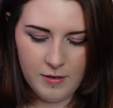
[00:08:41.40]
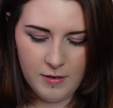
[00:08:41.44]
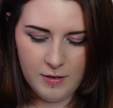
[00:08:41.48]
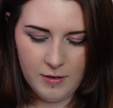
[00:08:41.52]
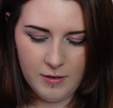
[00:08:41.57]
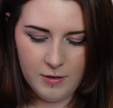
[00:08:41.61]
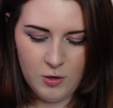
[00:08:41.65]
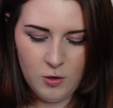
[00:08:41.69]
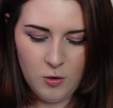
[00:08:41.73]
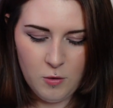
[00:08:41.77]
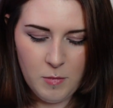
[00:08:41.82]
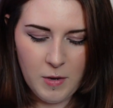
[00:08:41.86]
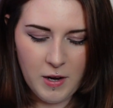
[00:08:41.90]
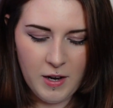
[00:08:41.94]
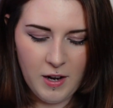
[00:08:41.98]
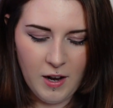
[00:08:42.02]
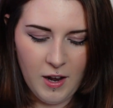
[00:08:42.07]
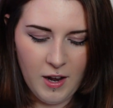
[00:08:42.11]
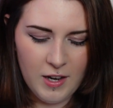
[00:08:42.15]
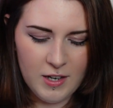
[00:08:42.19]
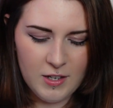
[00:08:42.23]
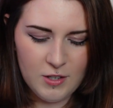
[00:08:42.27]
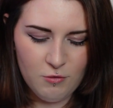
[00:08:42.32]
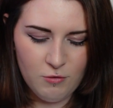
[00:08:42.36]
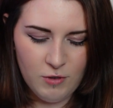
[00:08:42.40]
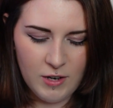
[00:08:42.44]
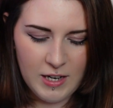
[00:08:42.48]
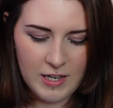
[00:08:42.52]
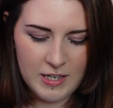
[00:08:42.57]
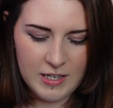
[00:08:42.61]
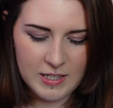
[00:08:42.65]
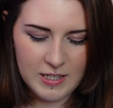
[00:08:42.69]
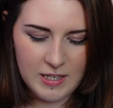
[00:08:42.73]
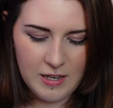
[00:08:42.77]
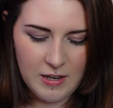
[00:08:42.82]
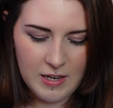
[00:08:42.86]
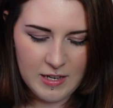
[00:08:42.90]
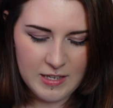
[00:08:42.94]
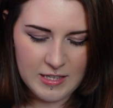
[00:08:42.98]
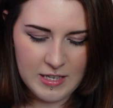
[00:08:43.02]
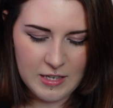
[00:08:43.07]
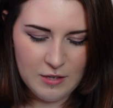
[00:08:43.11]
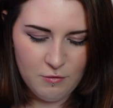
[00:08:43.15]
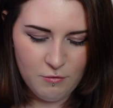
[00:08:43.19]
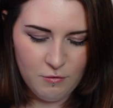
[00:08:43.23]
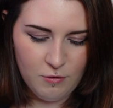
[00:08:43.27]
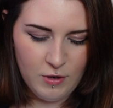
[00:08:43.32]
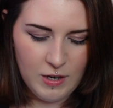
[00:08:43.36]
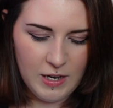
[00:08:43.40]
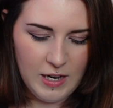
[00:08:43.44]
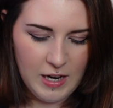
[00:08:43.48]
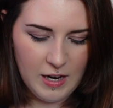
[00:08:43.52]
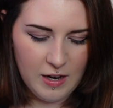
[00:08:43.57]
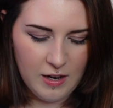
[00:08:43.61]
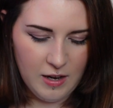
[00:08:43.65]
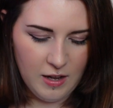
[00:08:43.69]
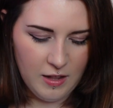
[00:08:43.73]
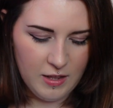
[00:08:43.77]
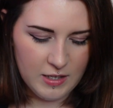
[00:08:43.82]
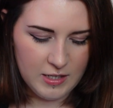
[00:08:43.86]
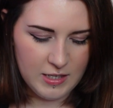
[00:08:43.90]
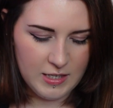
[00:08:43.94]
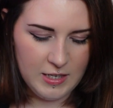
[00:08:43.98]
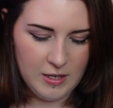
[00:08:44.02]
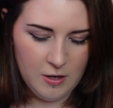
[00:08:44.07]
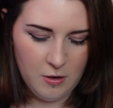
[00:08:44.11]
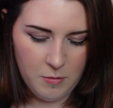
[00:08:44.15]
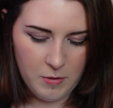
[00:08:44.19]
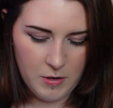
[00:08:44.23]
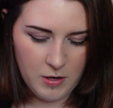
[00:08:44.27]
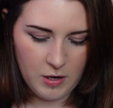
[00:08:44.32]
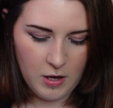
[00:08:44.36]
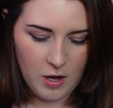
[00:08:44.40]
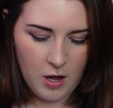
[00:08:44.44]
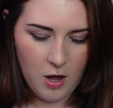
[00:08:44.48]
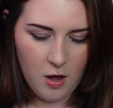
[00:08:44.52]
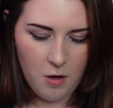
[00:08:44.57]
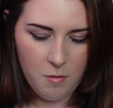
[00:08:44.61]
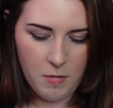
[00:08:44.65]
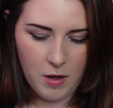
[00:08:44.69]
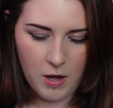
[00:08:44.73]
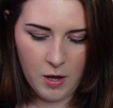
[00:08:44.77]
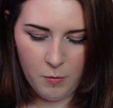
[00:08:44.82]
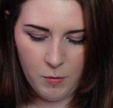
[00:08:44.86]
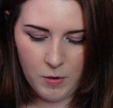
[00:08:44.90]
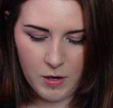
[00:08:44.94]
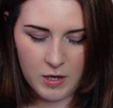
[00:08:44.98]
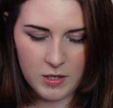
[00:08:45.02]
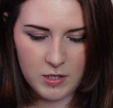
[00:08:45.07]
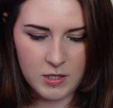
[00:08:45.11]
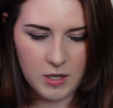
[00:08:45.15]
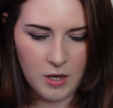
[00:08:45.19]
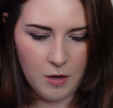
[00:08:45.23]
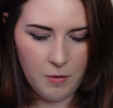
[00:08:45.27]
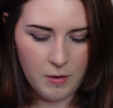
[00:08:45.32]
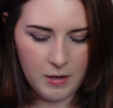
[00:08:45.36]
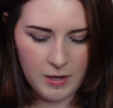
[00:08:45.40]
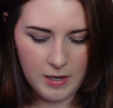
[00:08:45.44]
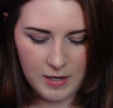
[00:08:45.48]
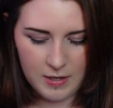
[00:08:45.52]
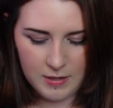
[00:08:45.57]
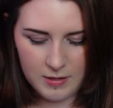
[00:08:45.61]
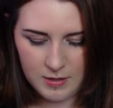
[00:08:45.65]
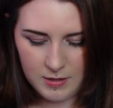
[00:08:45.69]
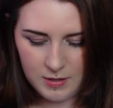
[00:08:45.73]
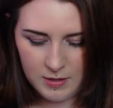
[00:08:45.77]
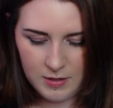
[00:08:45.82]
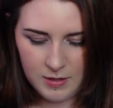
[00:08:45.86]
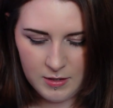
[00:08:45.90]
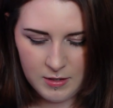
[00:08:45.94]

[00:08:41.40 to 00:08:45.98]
Do my eyes really deceive? Is this really another Steelbook? Oh my word, so it is.